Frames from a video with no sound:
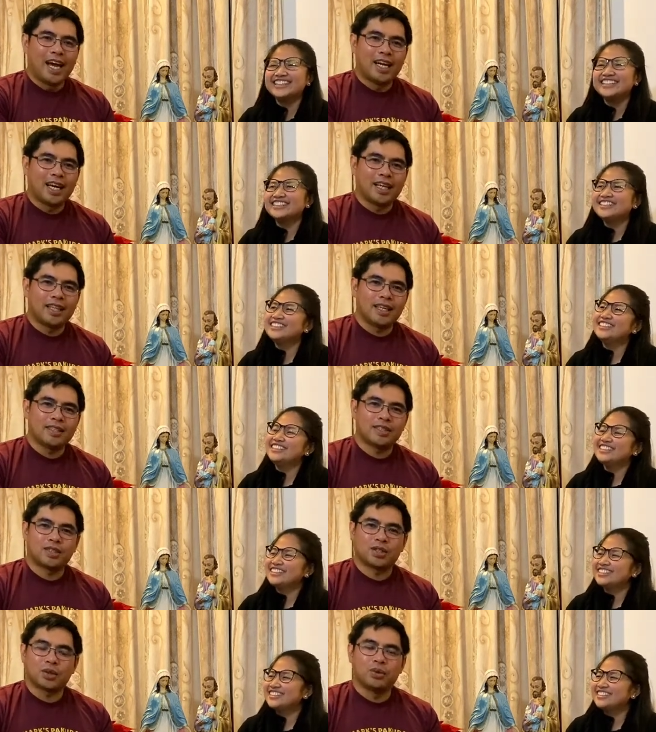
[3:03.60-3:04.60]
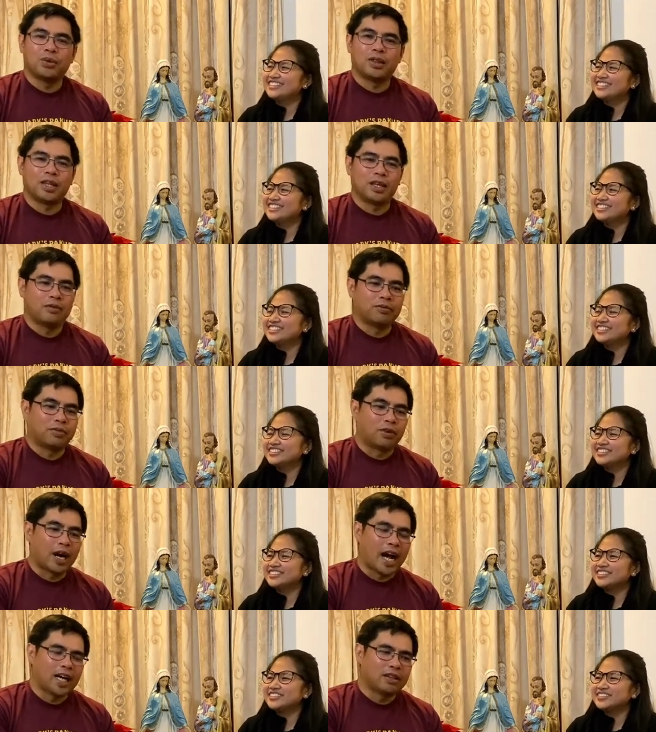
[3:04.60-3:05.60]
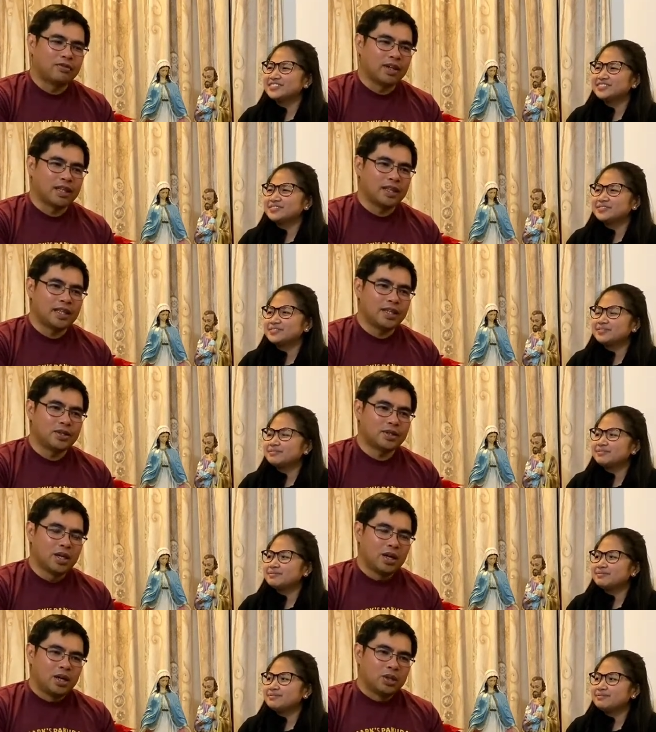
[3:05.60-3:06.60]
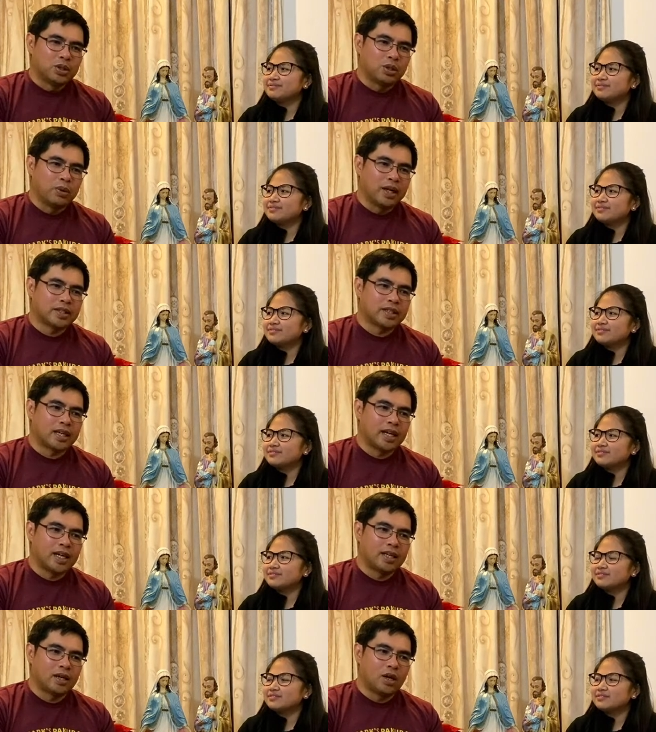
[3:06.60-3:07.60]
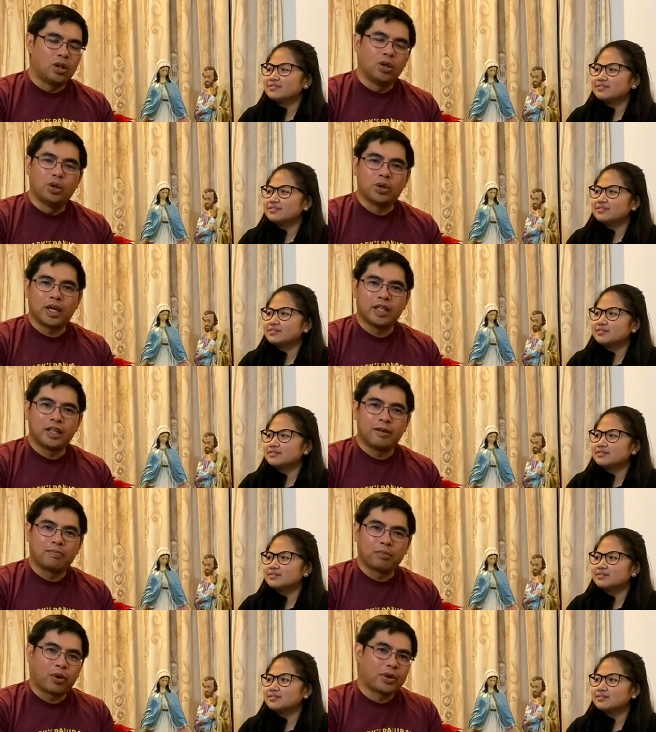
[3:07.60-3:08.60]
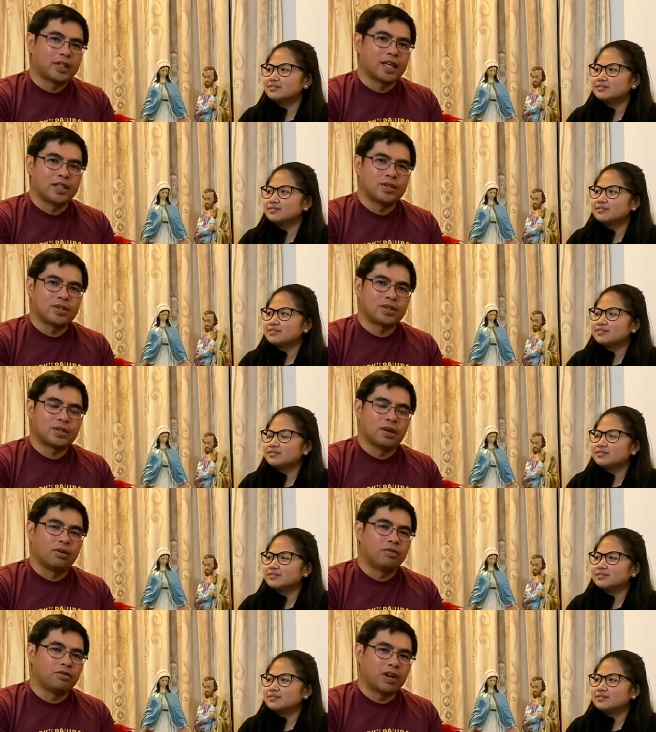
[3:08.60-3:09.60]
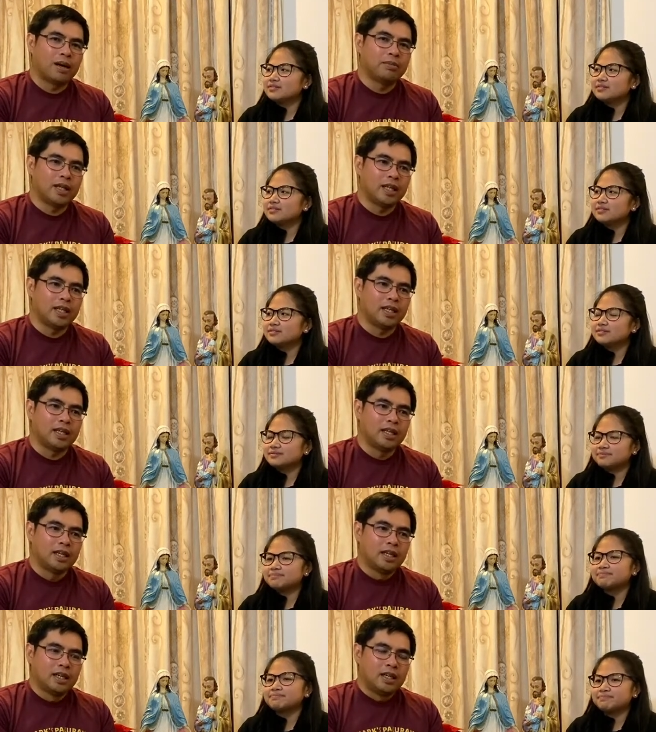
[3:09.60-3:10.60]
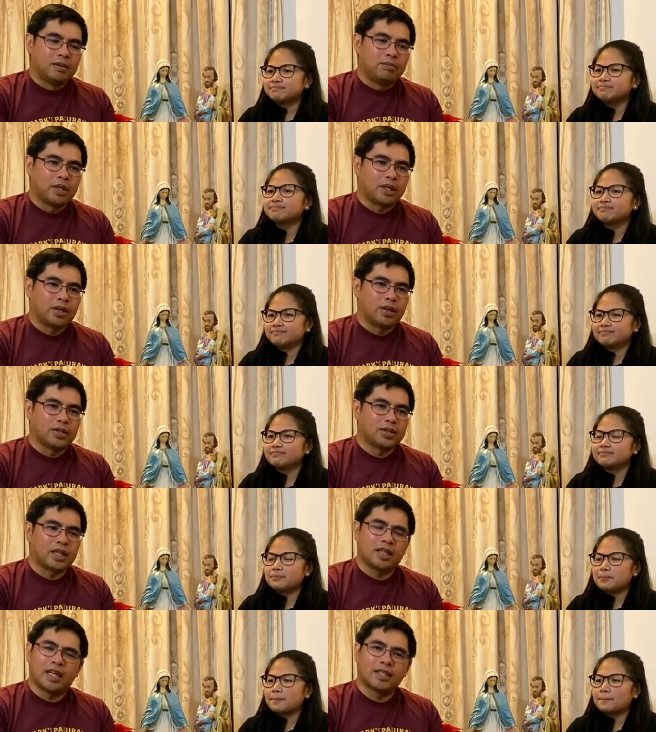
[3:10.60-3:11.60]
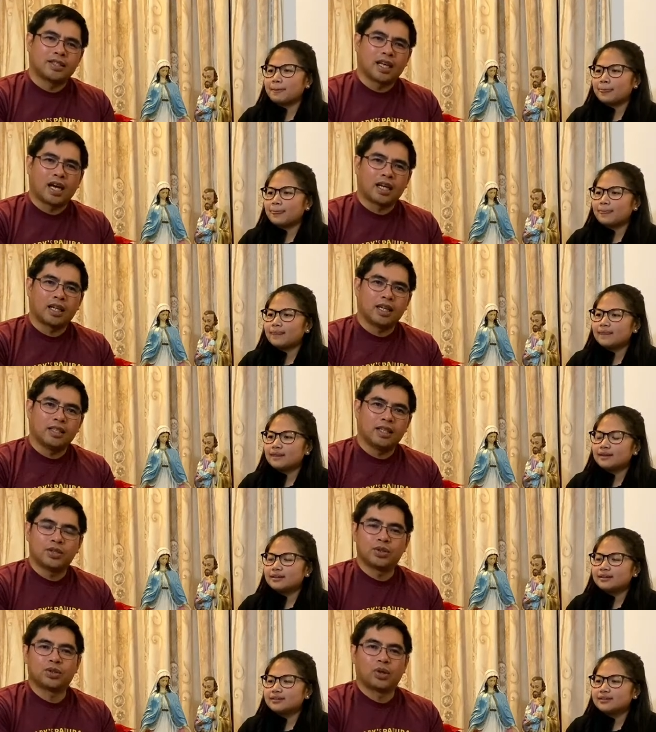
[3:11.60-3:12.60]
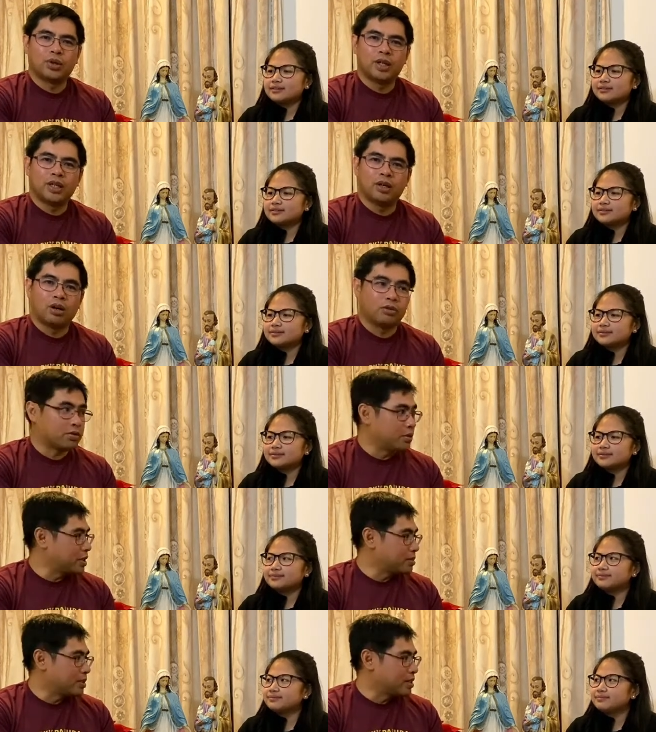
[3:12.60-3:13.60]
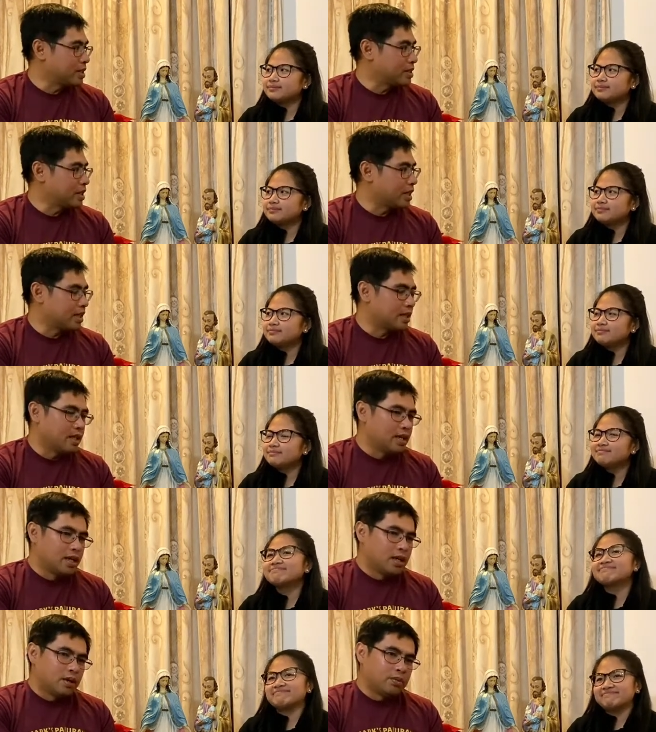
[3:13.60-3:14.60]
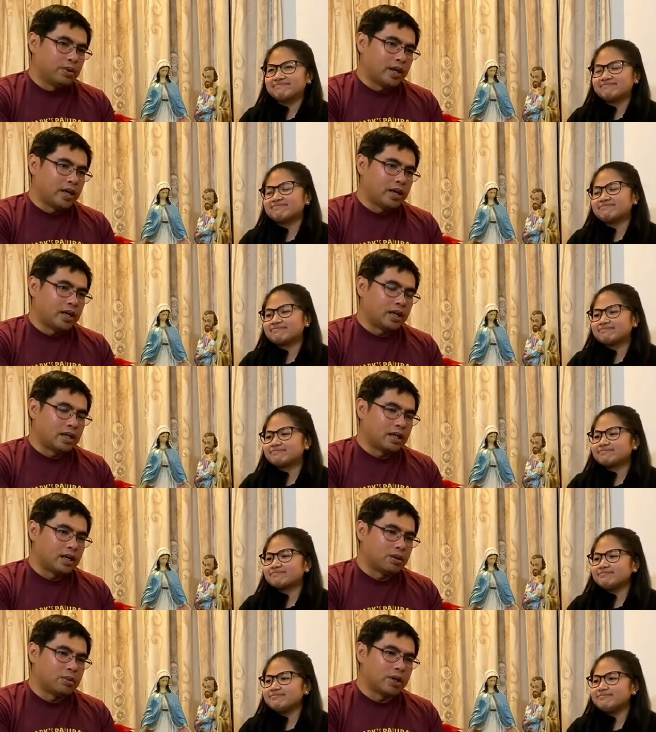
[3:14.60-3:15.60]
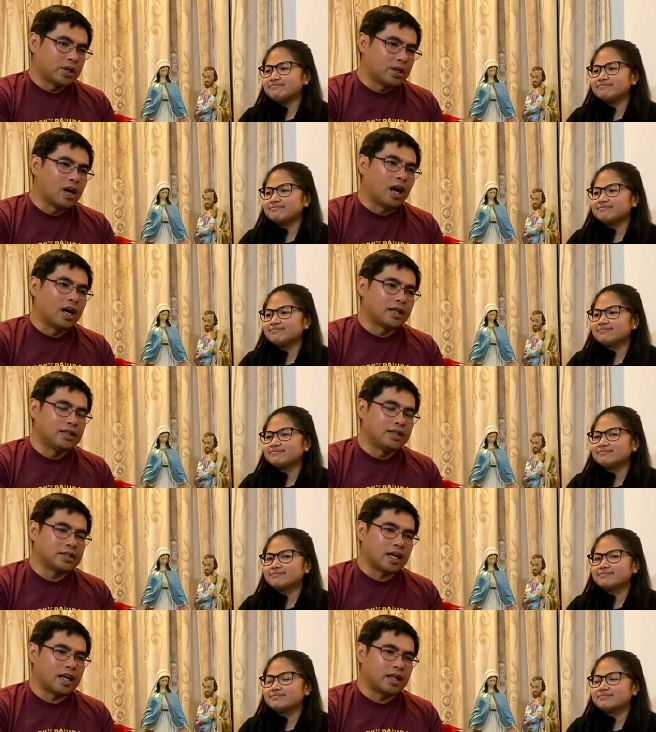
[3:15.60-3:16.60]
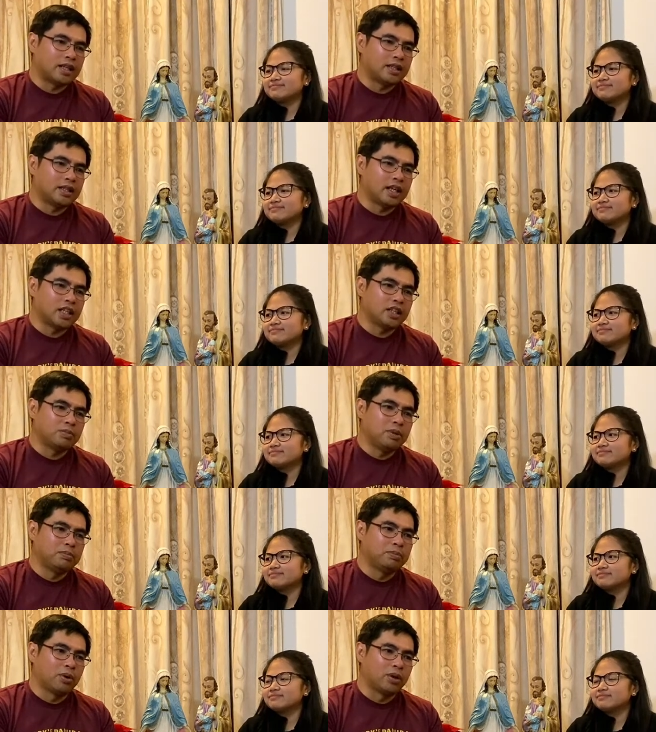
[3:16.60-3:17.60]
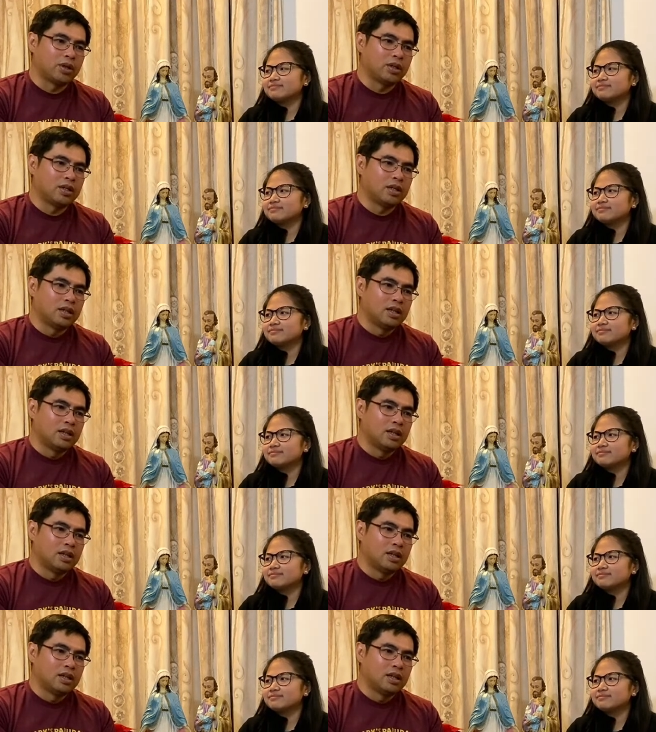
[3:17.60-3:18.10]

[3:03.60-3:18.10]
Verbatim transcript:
Speaker 1: and I think it's just a good thing for Advent is to once again look in the importance of family because that's exactly the story of Christmas, isn't it? Mm. Where where God decided not to be born,